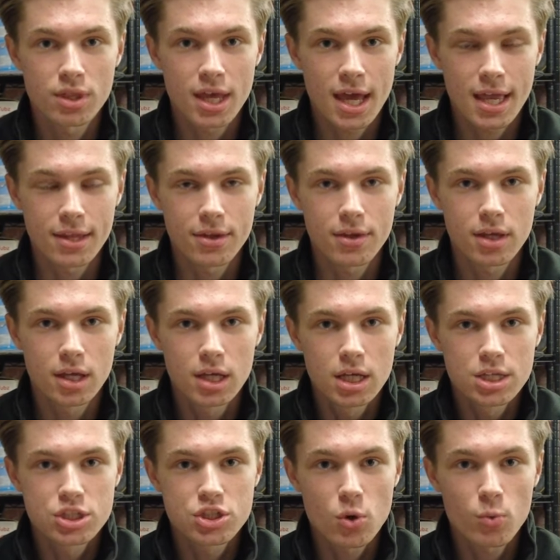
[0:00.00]
the end.
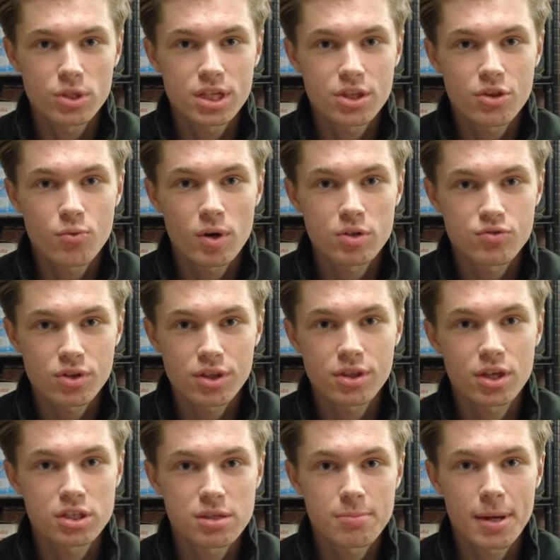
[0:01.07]
So we did
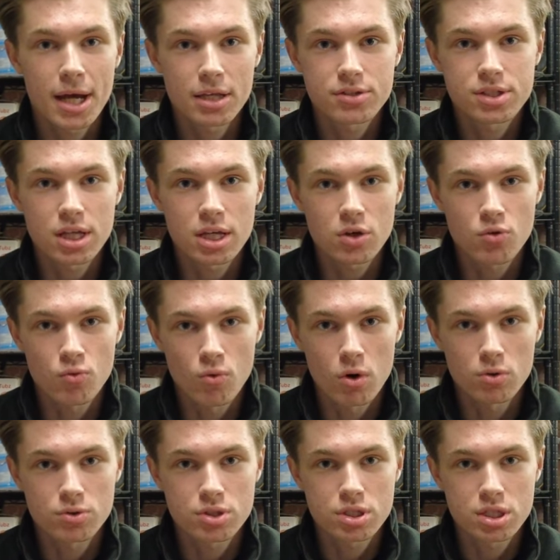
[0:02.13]
£330 in
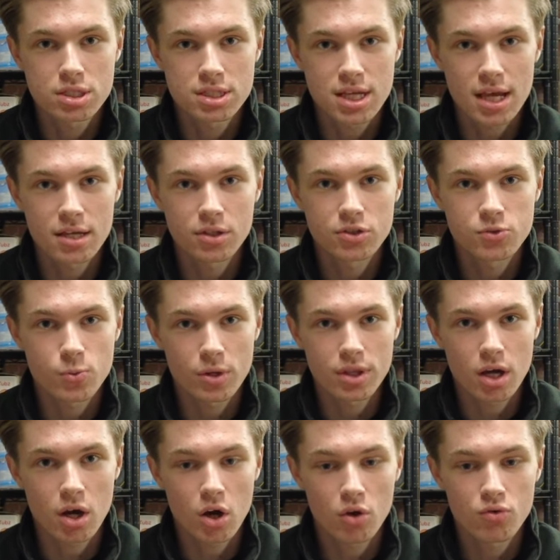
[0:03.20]
gross sales with
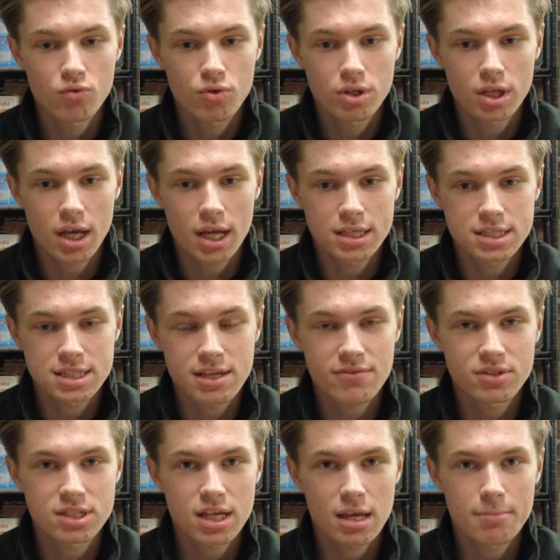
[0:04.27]

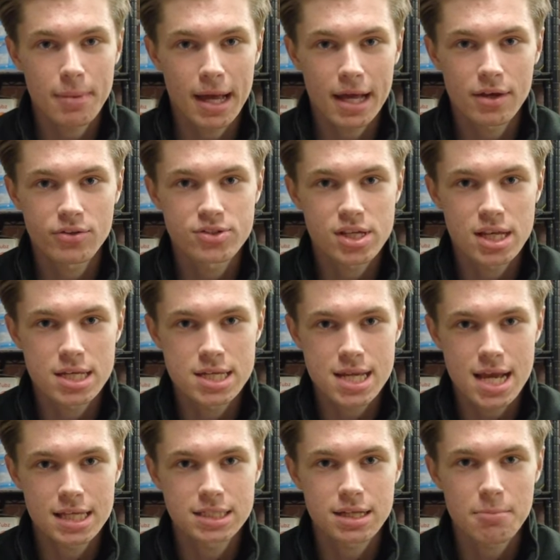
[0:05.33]
£178 in
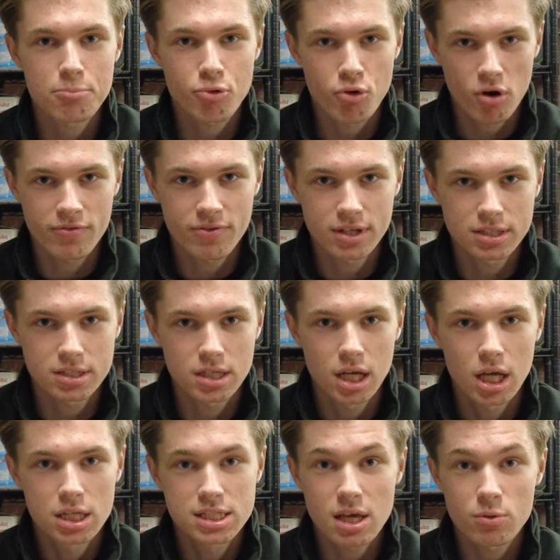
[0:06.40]
net profit.
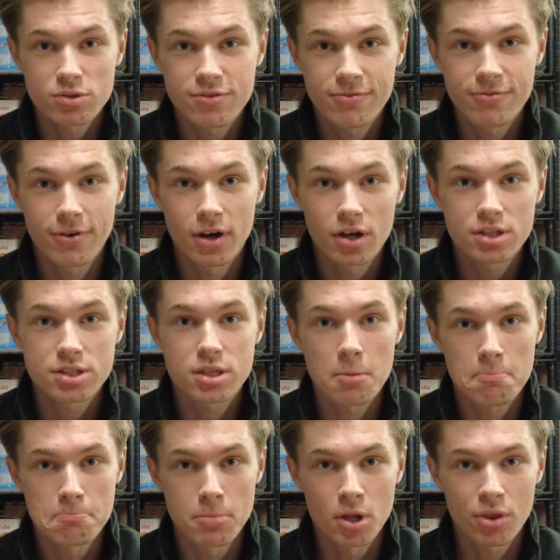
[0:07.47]
So that was first
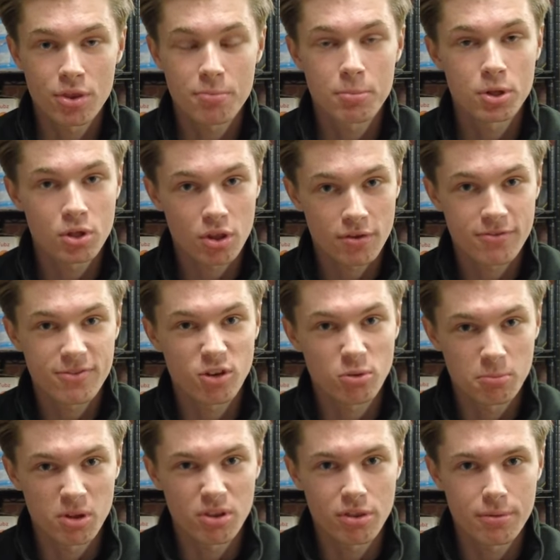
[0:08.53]
month, but not the full
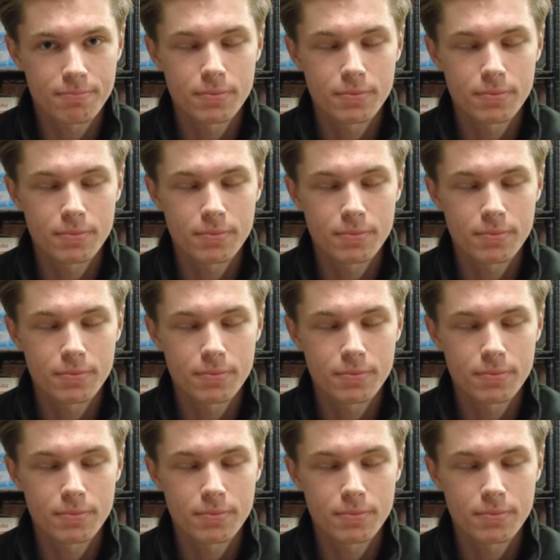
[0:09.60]
month.